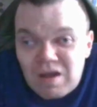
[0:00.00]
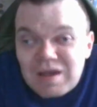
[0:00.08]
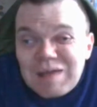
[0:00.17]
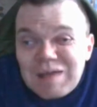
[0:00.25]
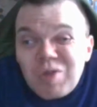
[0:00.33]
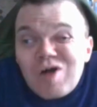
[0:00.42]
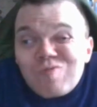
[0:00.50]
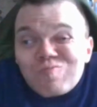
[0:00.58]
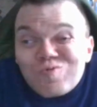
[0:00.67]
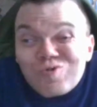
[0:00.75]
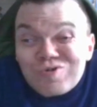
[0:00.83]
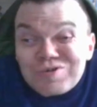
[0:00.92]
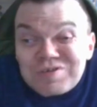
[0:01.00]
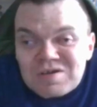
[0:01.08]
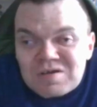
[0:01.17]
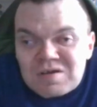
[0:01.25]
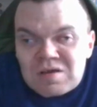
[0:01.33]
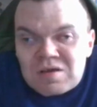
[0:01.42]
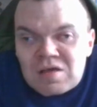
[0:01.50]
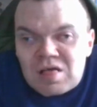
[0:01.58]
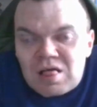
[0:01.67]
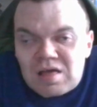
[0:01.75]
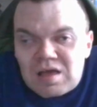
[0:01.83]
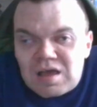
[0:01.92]
Yeah, Paul Rudd,
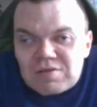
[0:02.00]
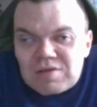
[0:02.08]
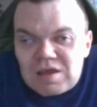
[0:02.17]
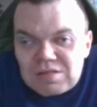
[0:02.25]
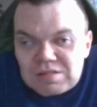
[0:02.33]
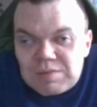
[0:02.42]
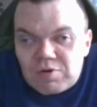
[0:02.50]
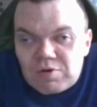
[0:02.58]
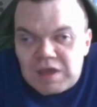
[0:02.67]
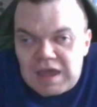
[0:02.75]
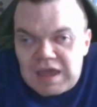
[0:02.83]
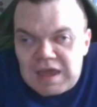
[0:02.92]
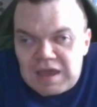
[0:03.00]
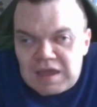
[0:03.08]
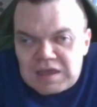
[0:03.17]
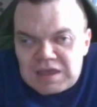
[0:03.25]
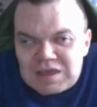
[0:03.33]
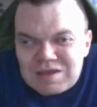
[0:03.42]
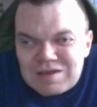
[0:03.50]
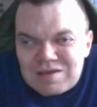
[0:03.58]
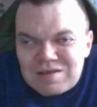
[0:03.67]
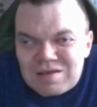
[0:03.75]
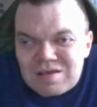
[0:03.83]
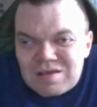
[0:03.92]
it seems okay,
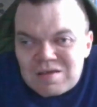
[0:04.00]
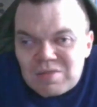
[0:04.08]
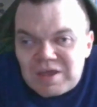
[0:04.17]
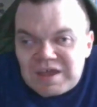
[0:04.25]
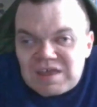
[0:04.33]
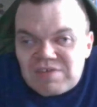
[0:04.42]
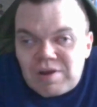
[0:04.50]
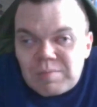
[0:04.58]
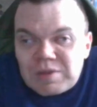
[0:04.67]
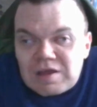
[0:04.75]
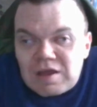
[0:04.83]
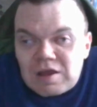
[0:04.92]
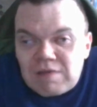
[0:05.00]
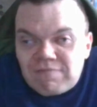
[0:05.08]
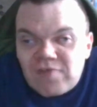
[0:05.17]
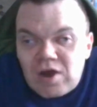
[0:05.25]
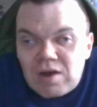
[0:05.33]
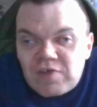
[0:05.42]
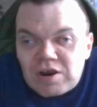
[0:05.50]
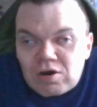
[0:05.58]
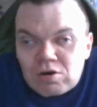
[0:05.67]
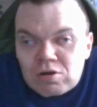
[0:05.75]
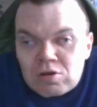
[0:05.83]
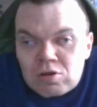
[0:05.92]
like he's trying to be a father
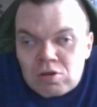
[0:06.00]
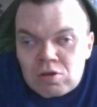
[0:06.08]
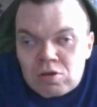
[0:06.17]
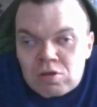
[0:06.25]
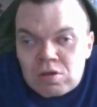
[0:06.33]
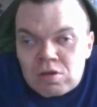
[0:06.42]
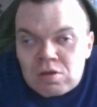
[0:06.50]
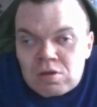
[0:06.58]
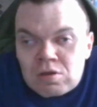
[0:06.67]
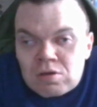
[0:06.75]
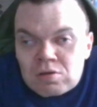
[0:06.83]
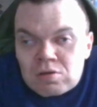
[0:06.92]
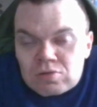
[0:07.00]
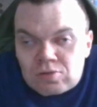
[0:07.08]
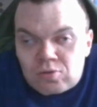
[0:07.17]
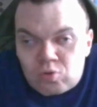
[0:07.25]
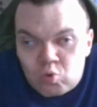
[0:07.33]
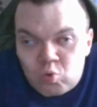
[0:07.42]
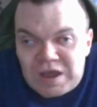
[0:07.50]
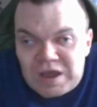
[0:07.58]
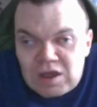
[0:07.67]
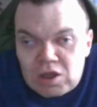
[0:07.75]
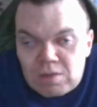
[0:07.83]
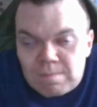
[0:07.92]
figure to
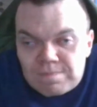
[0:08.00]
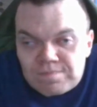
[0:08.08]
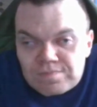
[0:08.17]
a